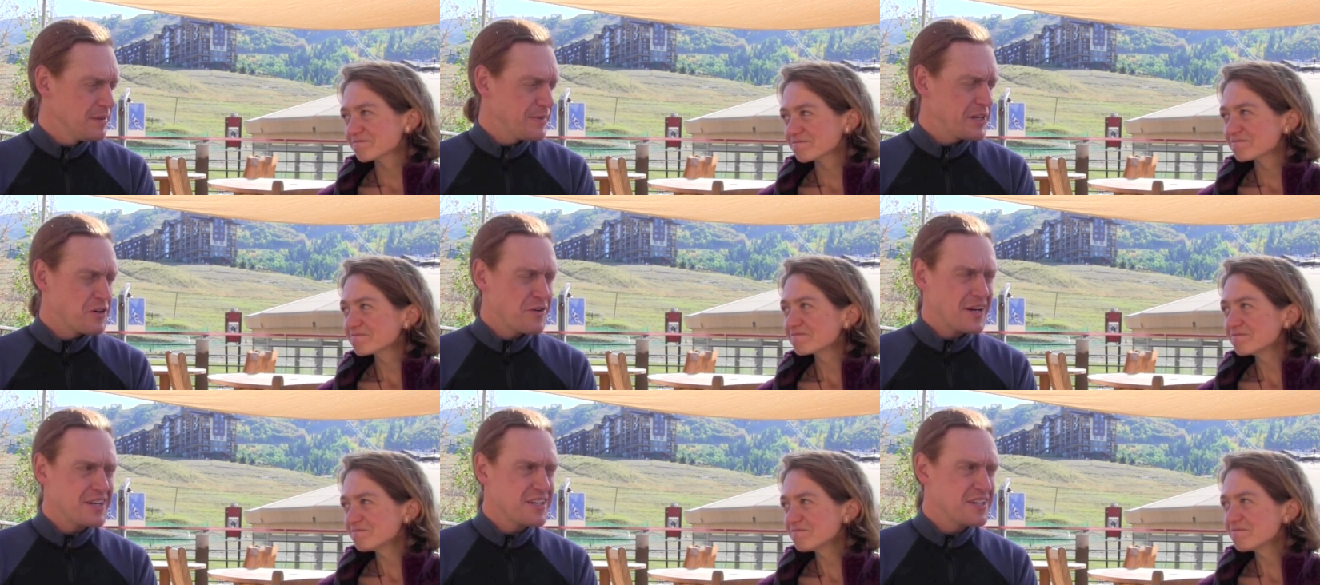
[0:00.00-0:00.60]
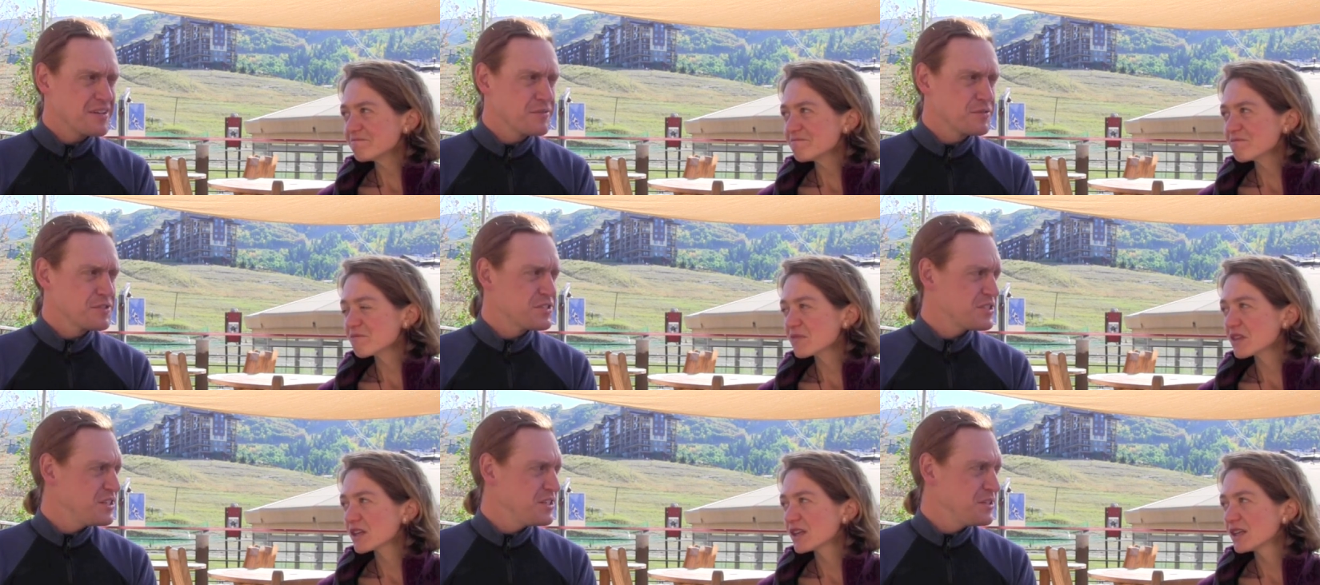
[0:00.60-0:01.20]
Speaker 1: am I correct in we'll
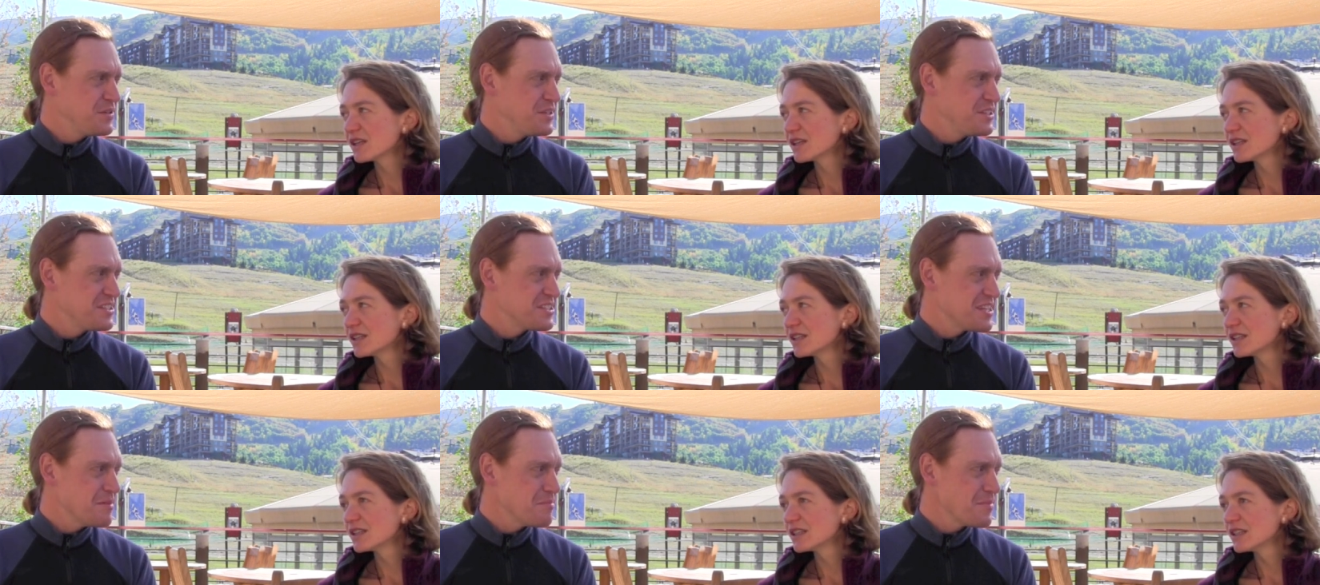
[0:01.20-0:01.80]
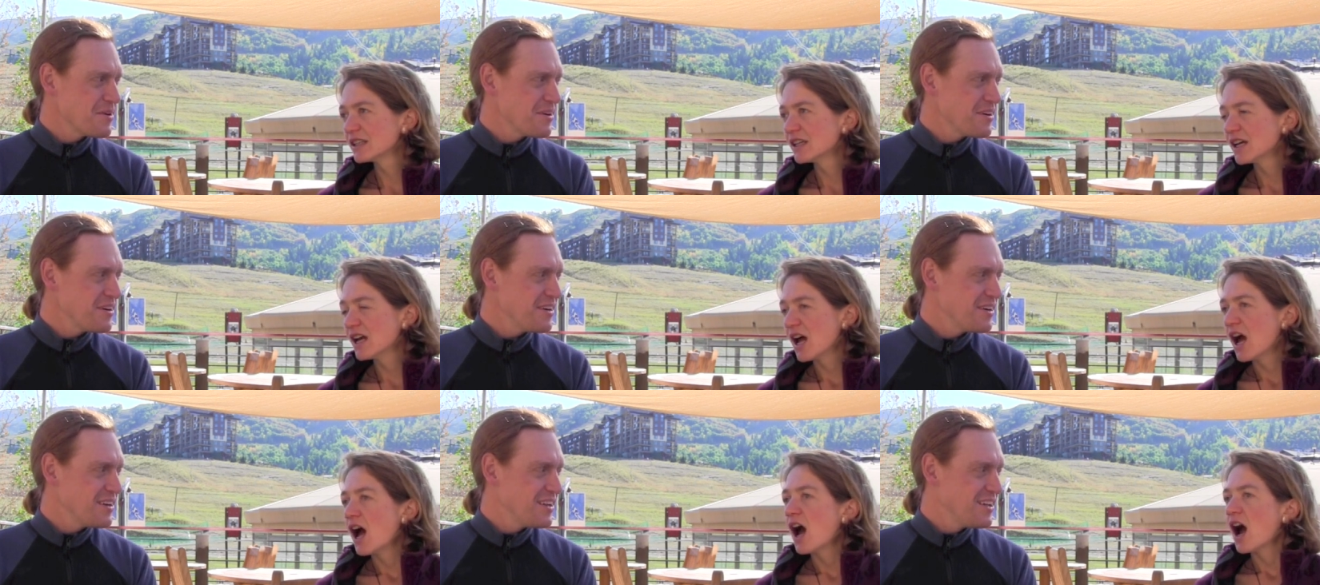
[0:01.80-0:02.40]
see you in
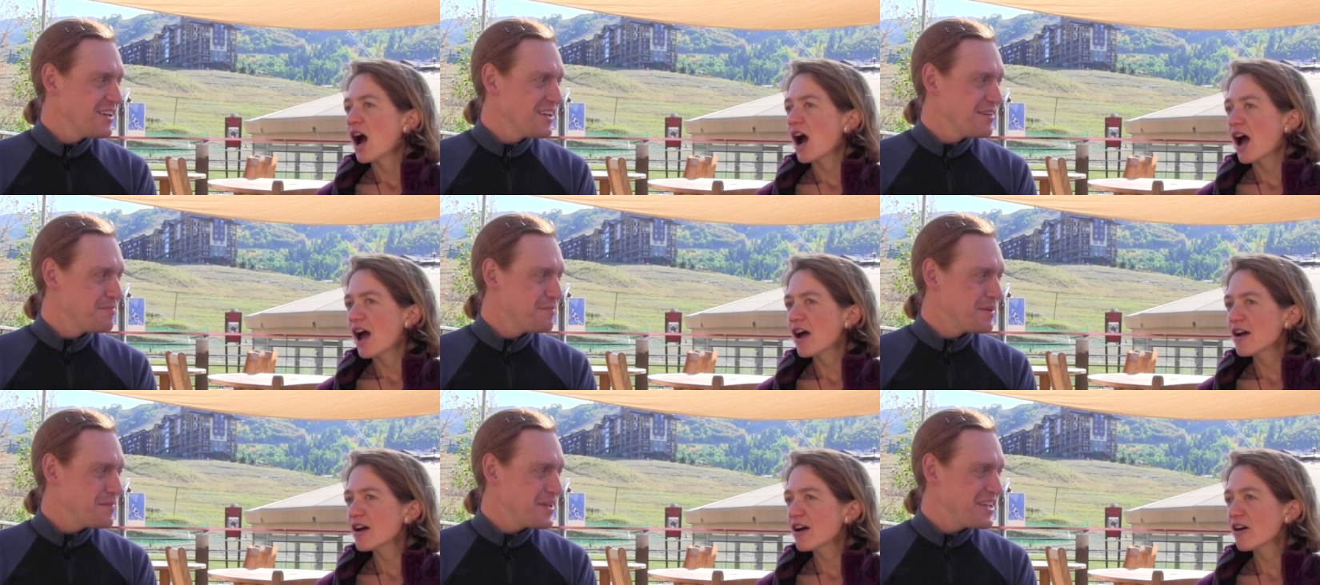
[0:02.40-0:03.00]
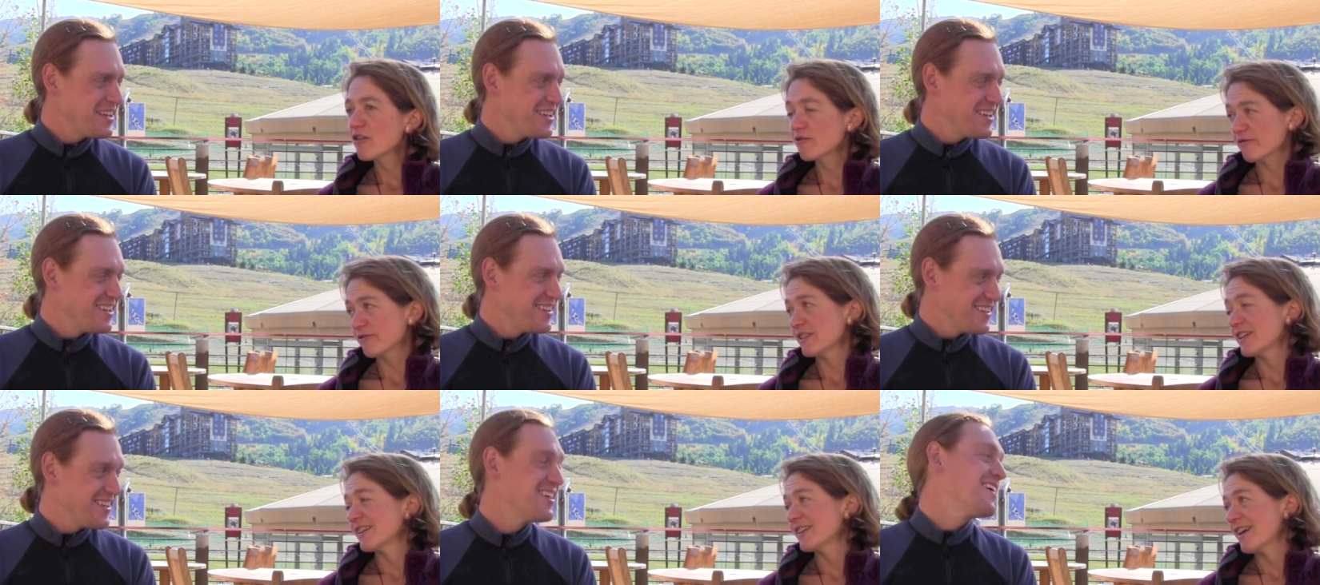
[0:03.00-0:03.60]
December?
Speaker 2: Uh,
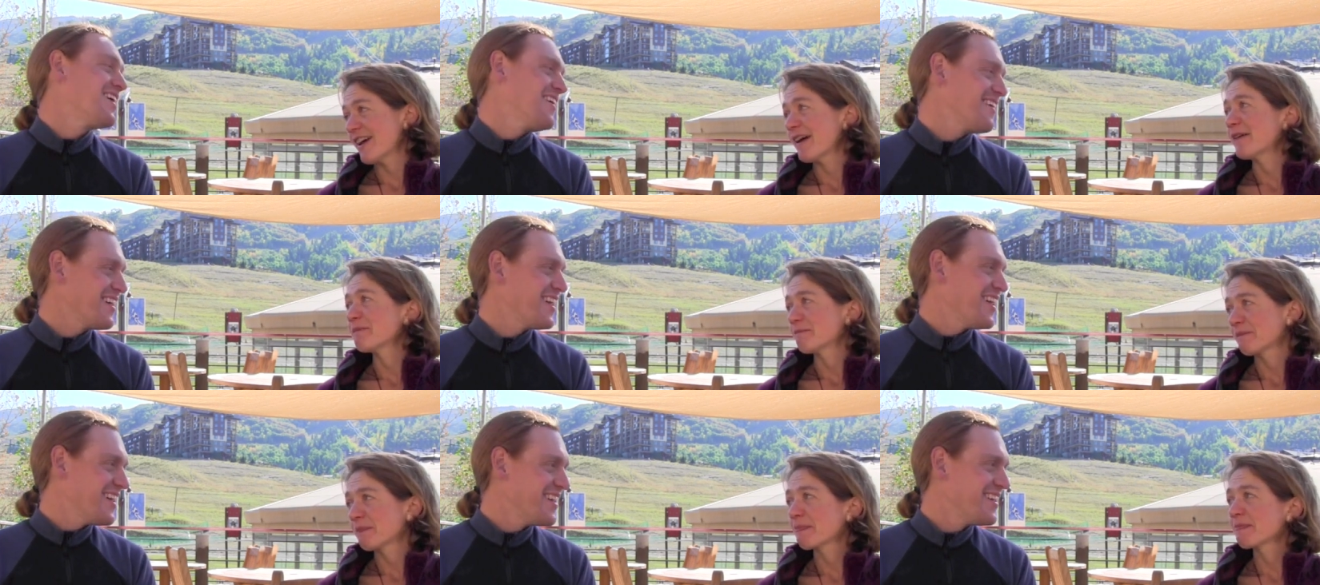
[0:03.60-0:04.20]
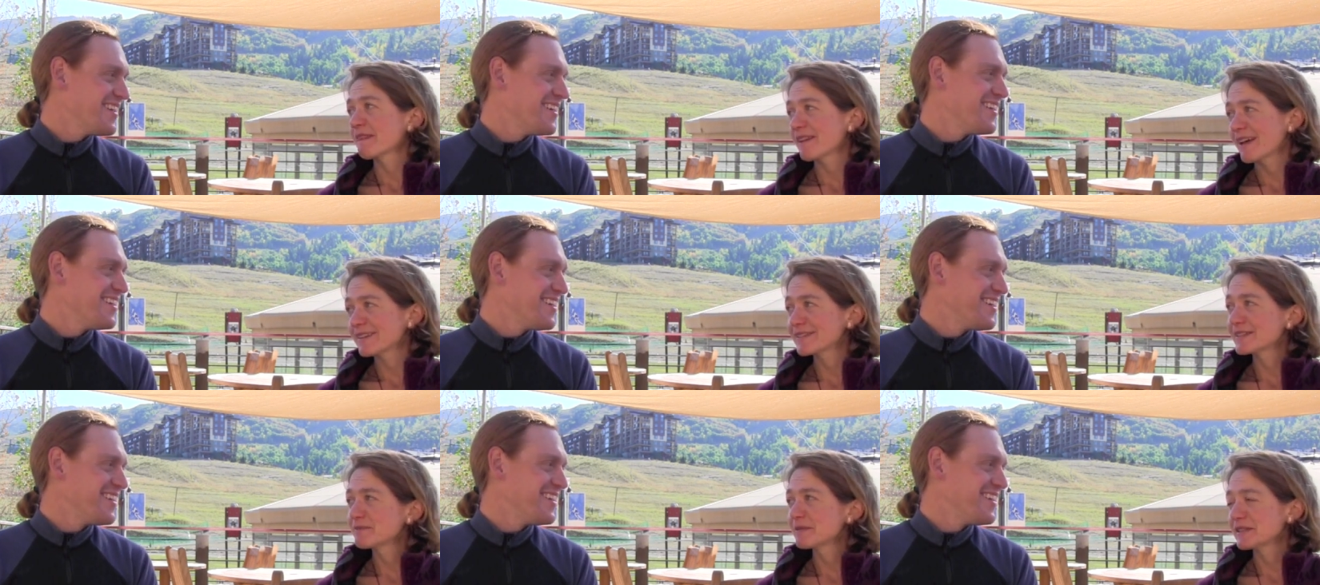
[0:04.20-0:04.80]
hopefully, yeah. Okay.
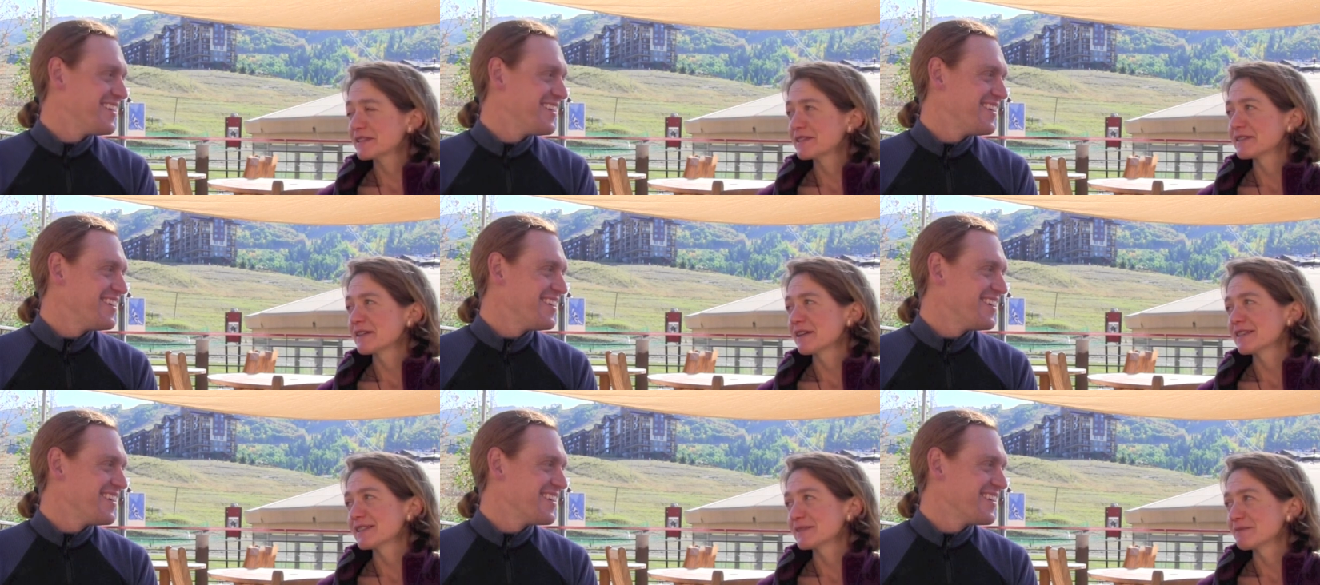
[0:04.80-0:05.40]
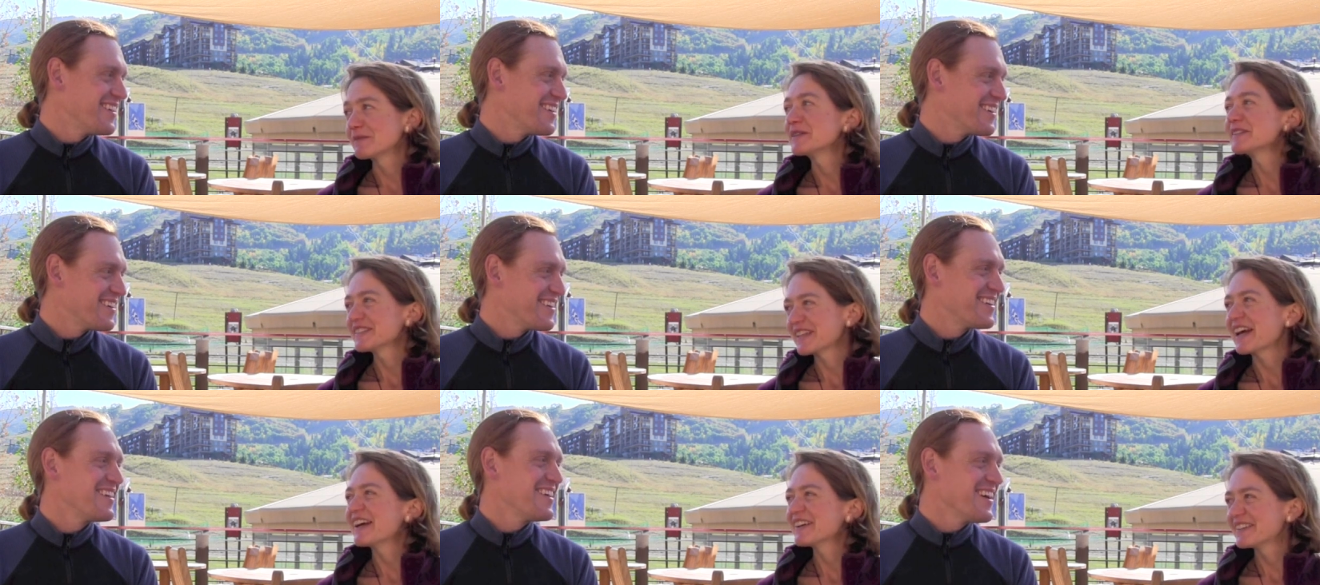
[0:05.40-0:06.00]
Yet to be decided,
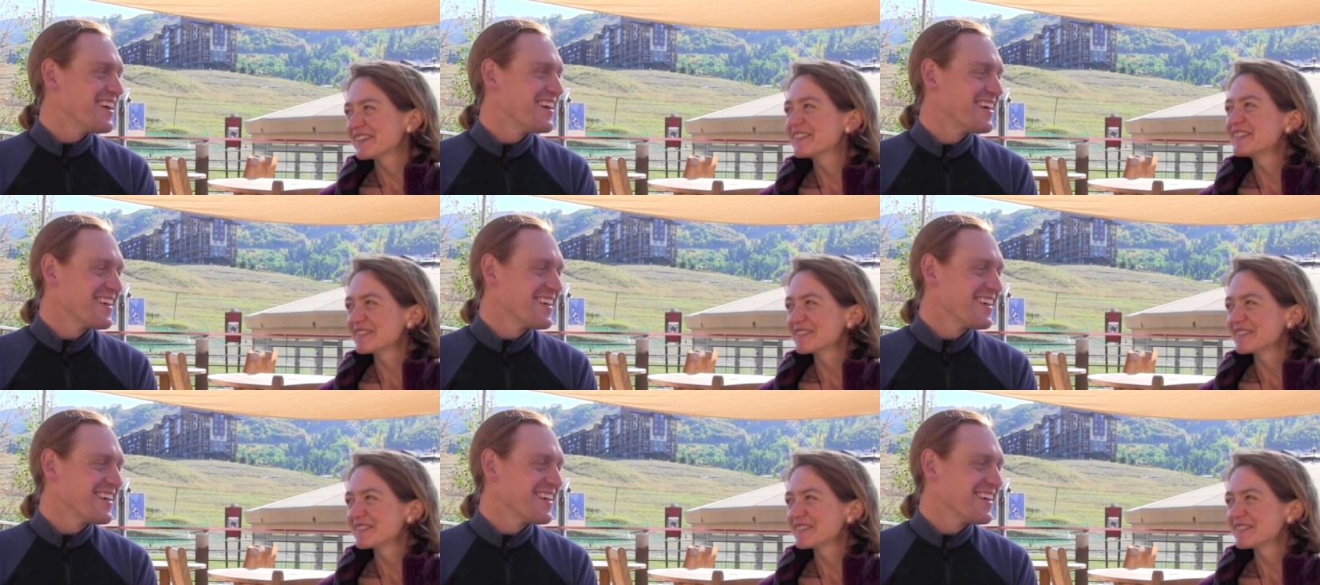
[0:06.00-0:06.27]
but yeah.
Speaker 1: Yeah.